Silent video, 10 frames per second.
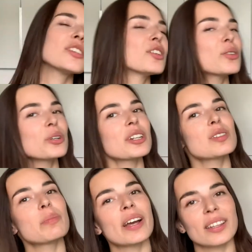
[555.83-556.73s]
You would
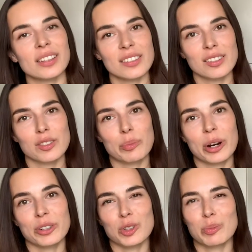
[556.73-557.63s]
expect that this is the
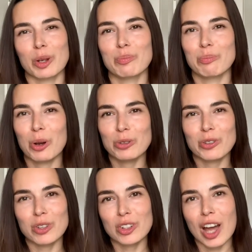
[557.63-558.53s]
part you spend most
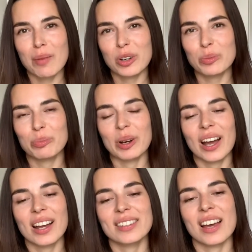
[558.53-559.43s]
of your time on,
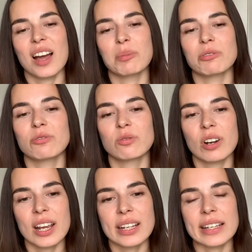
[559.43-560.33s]
but I'm
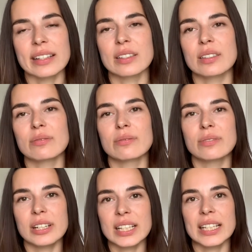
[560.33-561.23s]
afraid it's
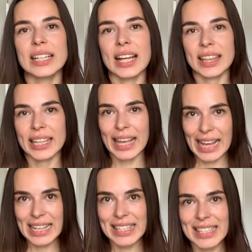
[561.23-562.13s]
really not the
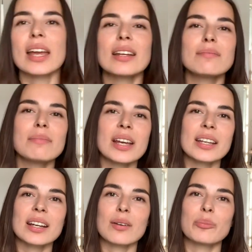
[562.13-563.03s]
case. In many
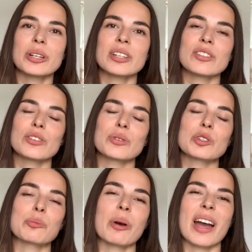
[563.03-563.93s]
companies, you
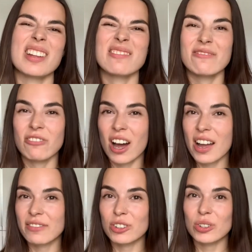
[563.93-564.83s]
spend
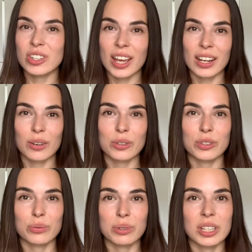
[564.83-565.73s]
5 to 10 hours
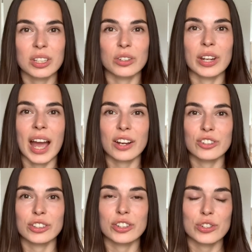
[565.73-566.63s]
a week on
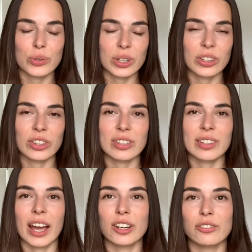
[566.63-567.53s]
actually doing this
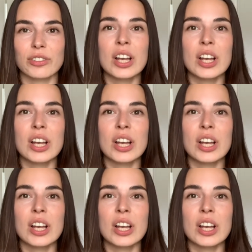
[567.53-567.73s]
kind of